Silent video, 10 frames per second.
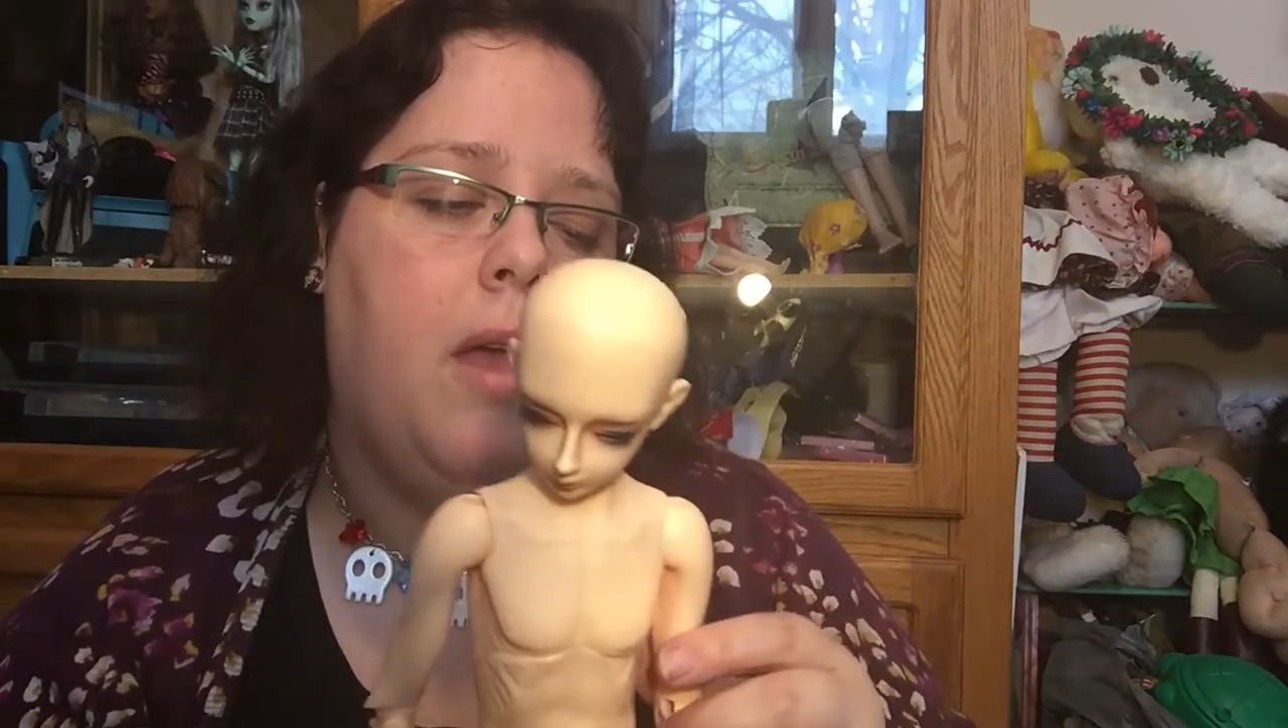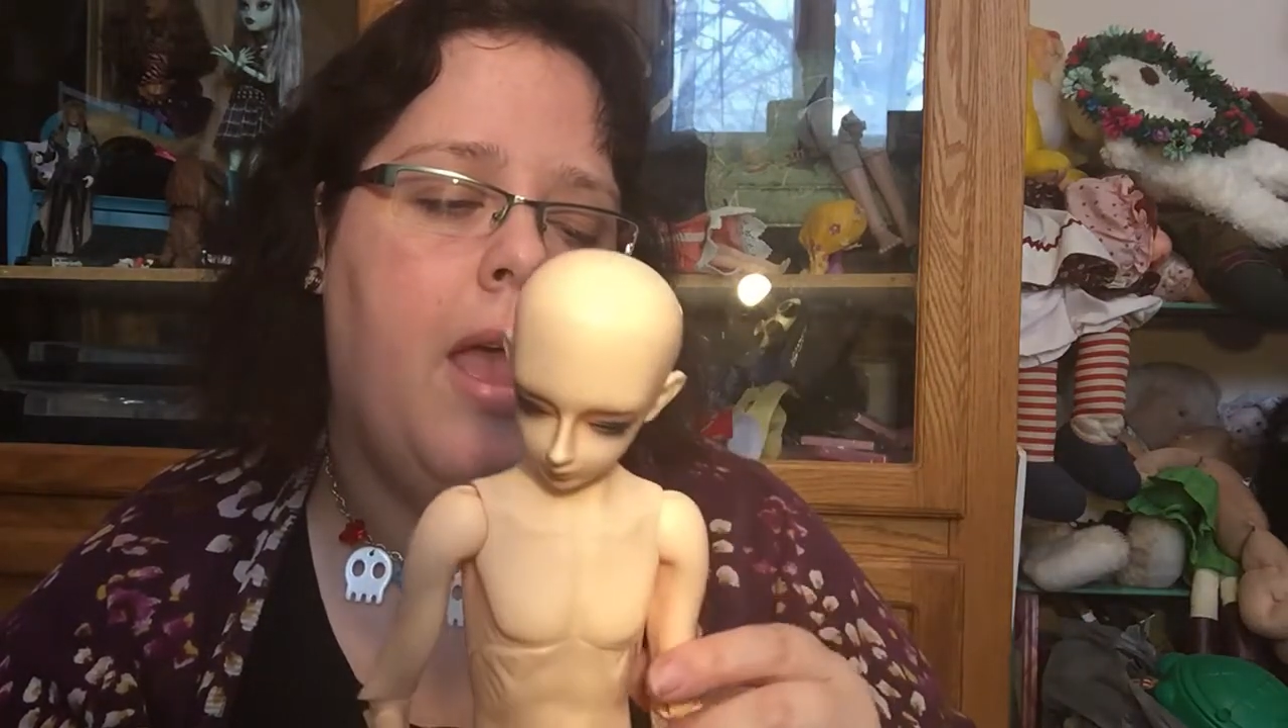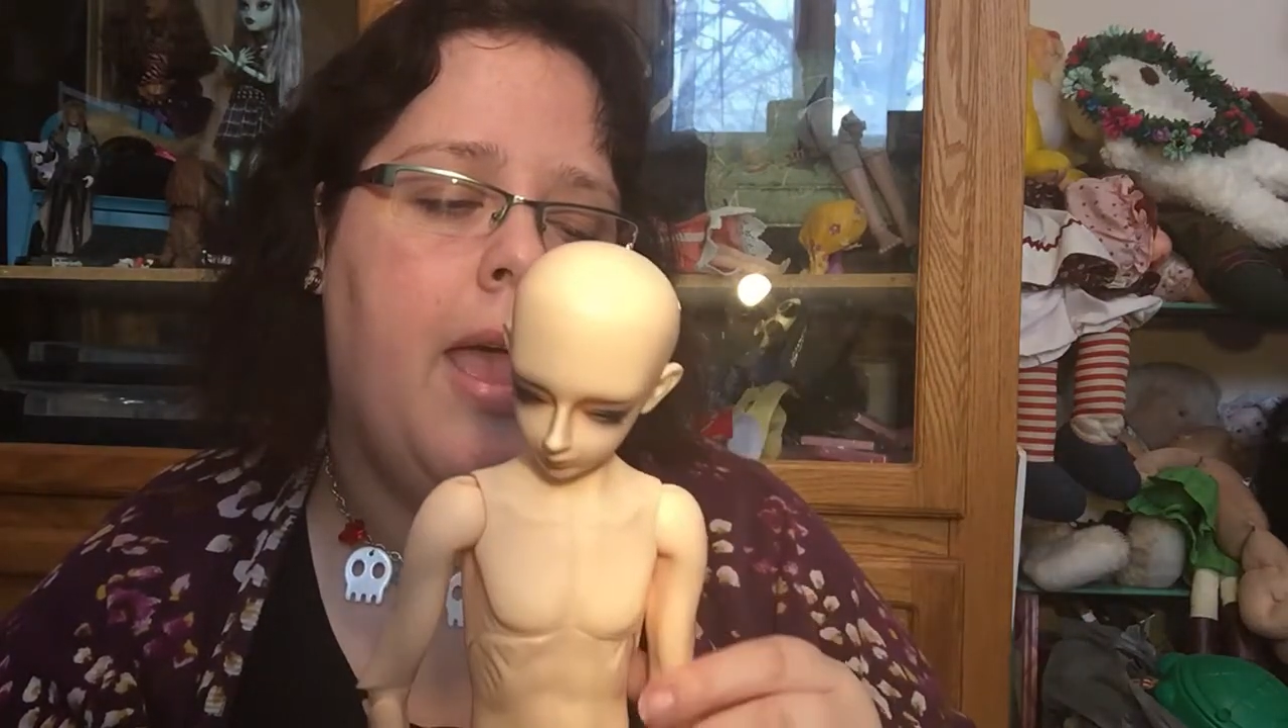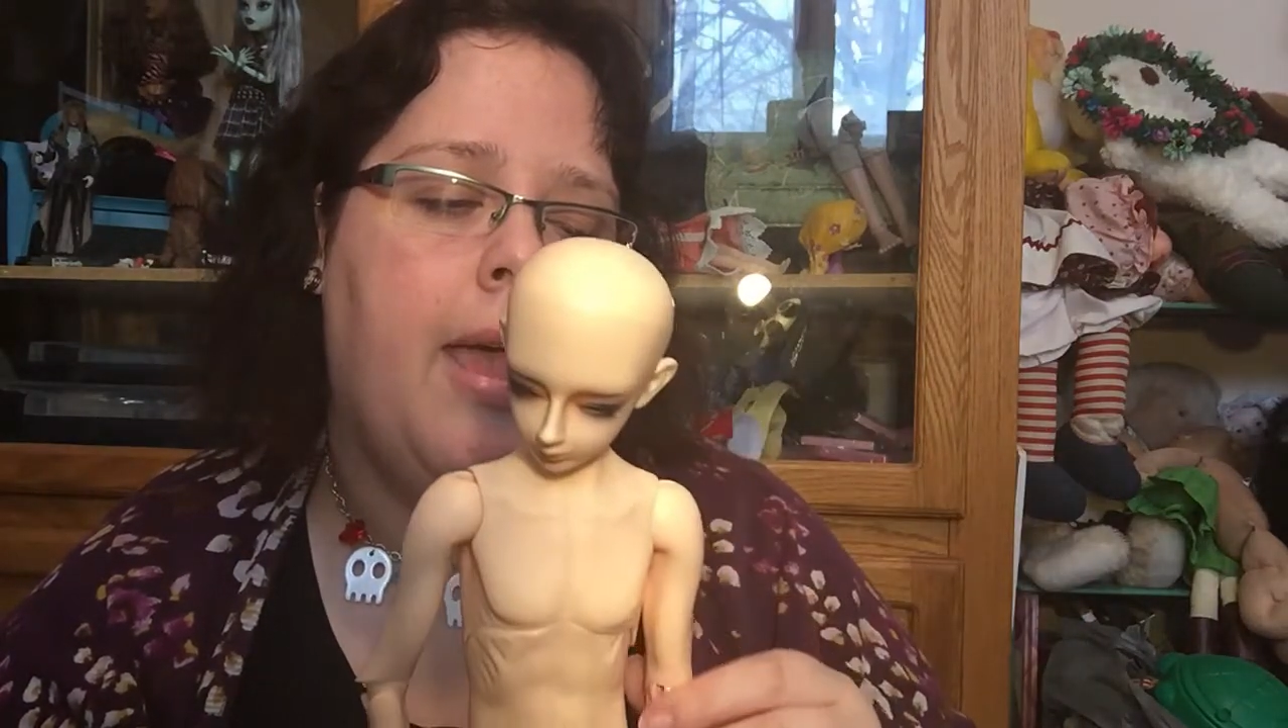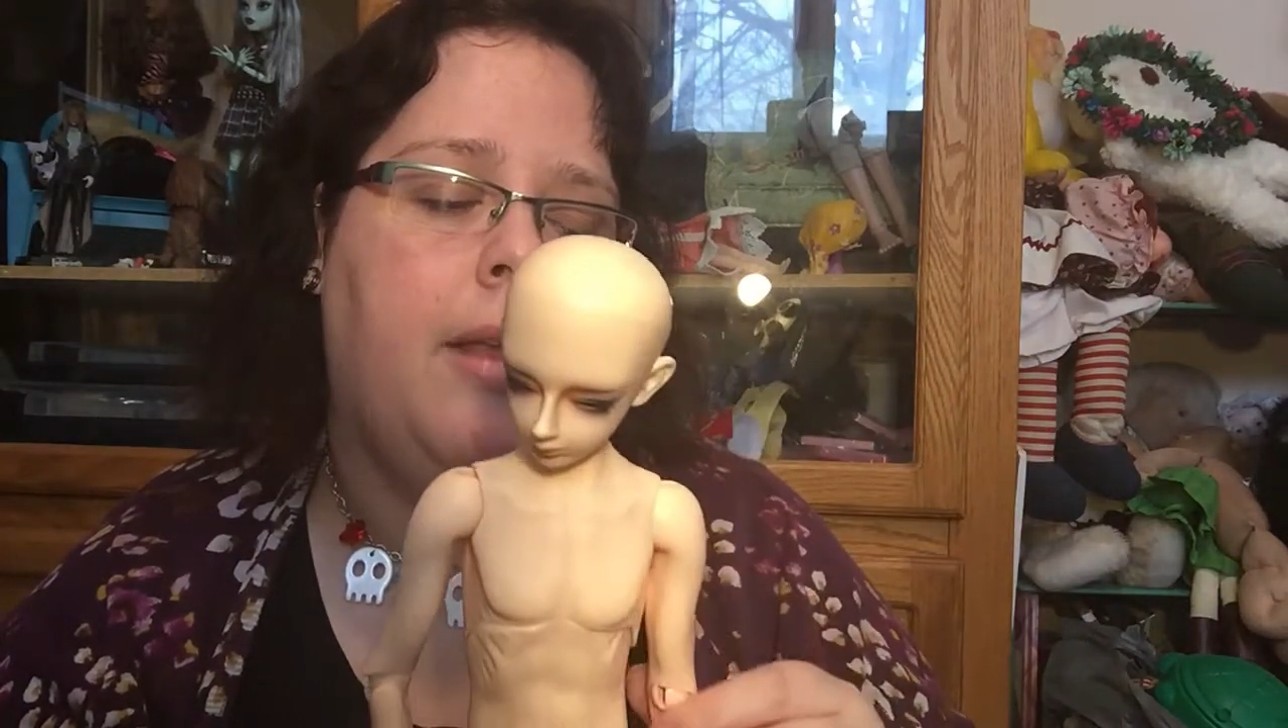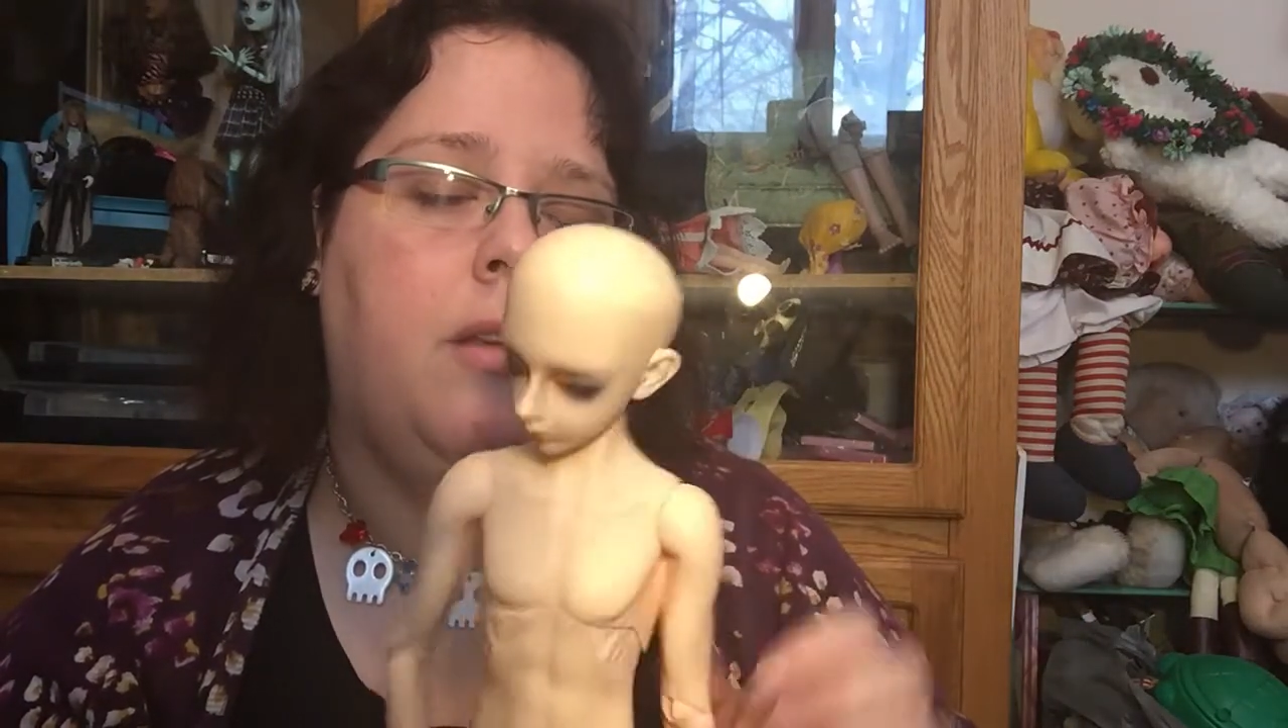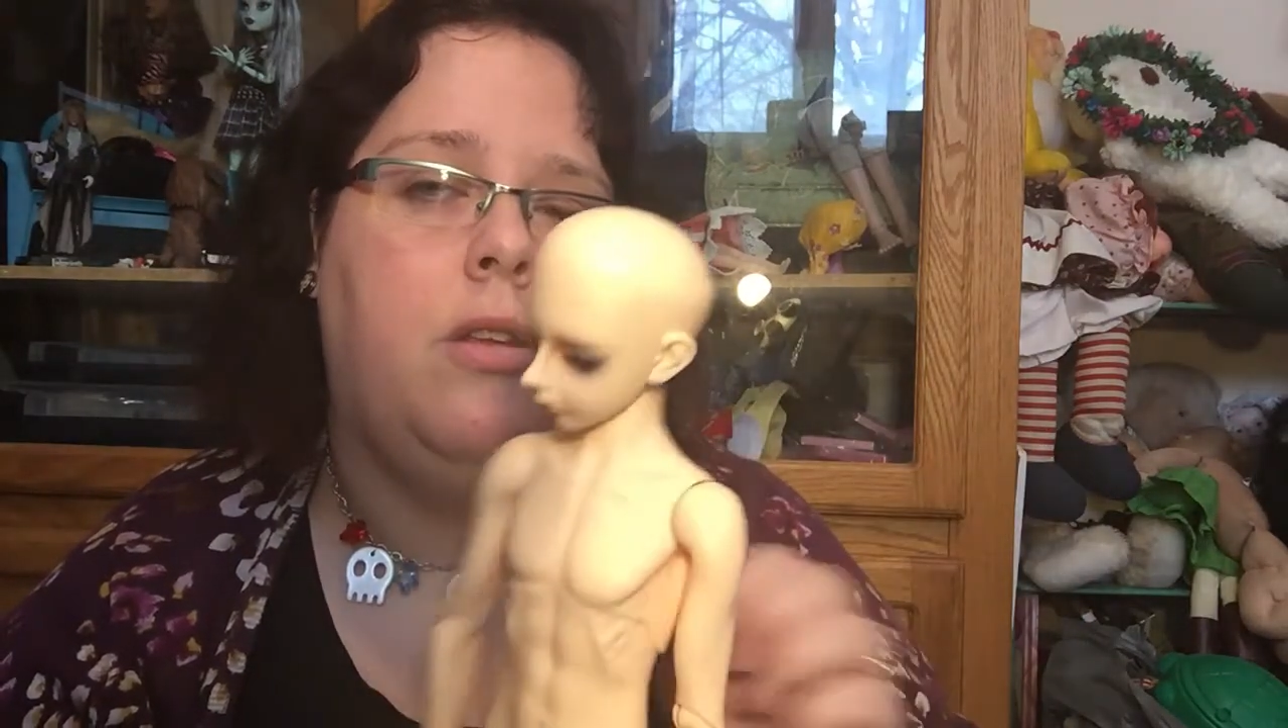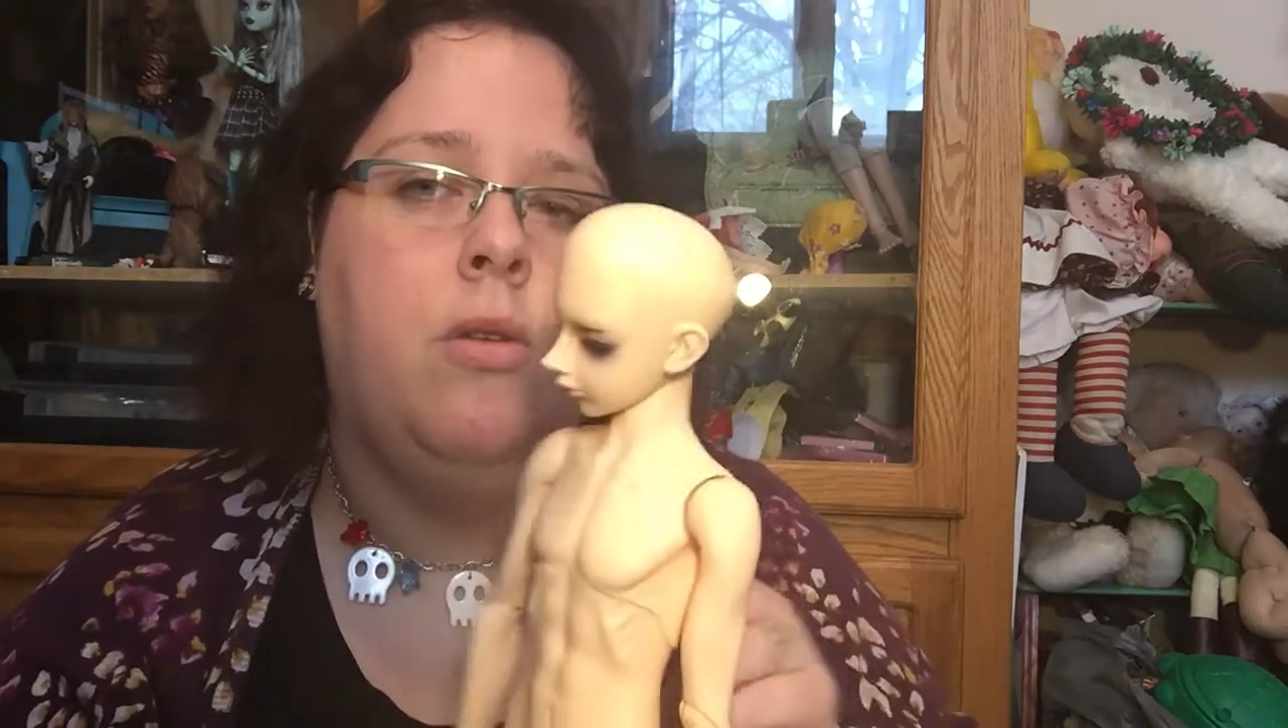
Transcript: and